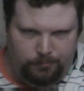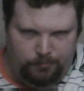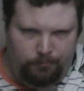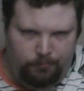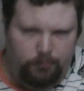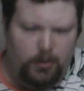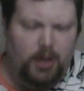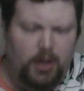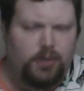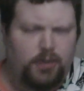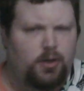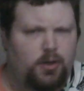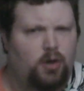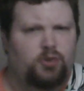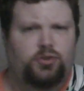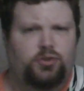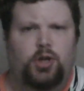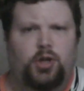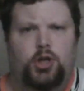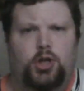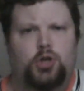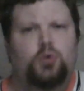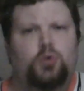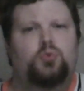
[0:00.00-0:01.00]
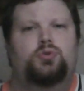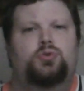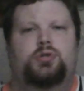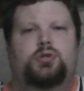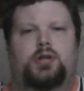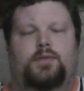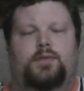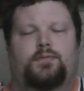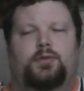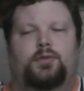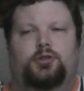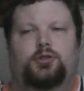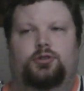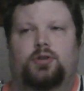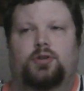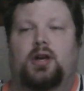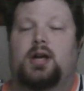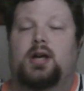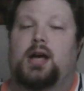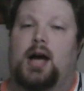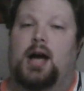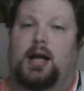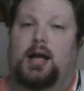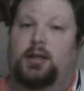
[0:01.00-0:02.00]
There is a huge difference.
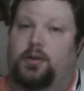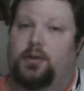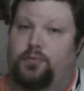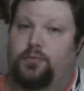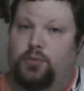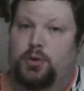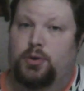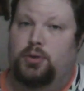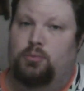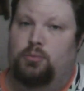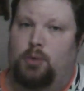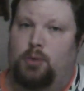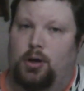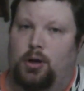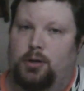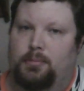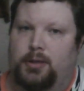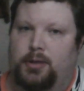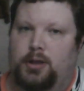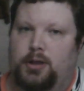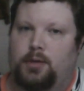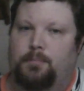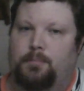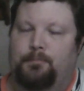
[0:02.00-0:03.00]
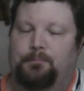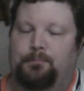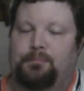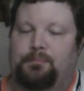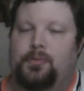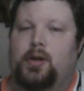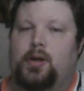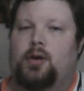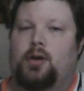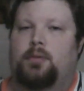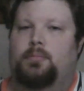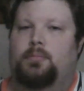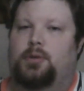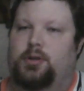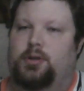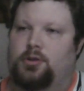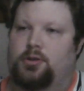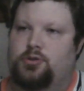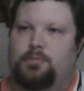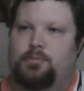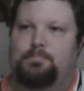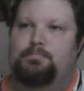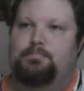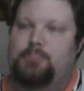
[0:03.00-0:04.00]
I love real watermelon, but there's
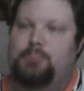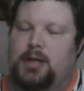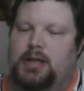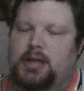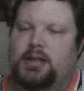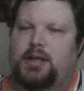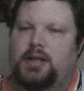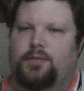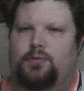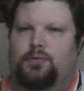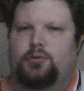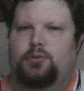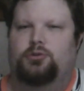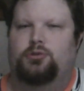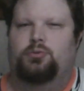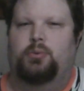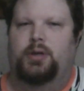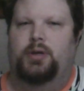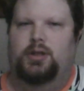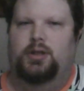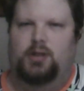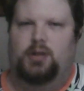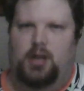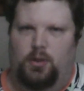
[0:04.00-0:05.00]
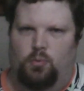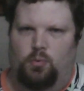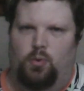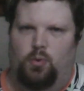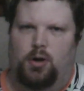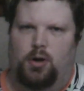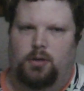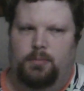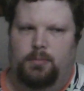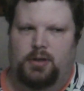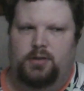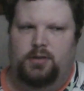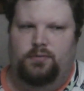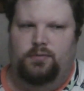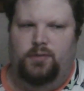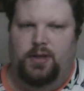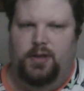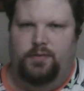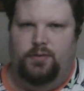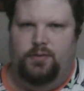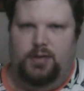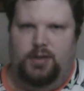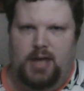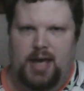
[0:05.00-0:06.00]
a big difference between like watermelon
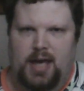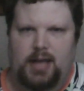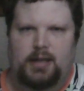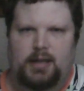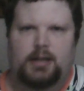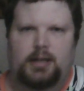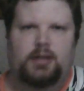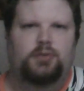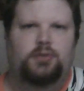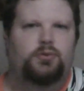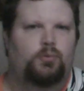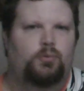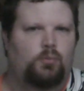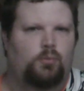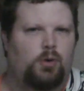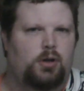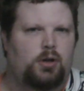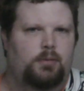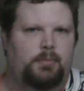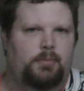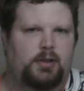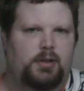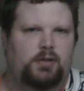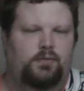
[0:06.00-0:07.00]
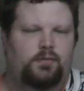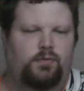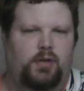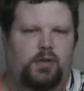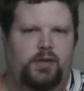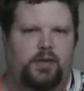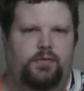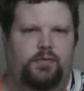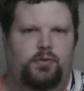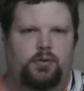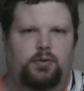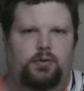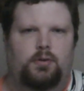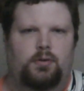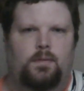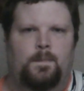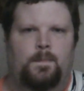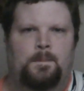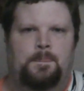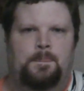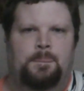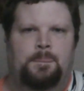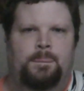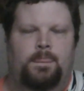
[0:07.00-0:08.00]
flavored candies and watermelon flavored
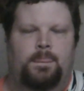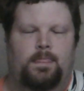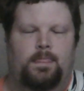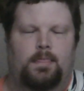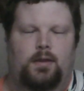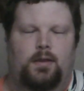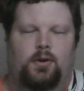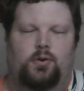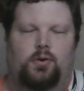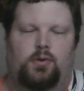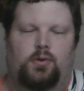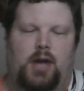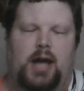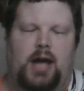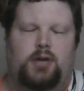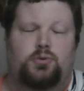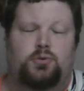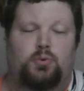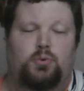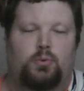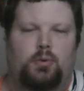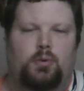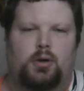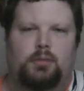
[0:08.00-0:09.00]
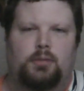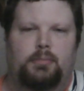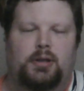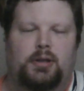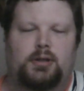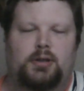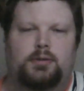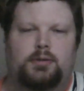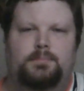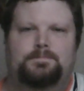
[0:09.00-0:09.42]
or actual watermelon.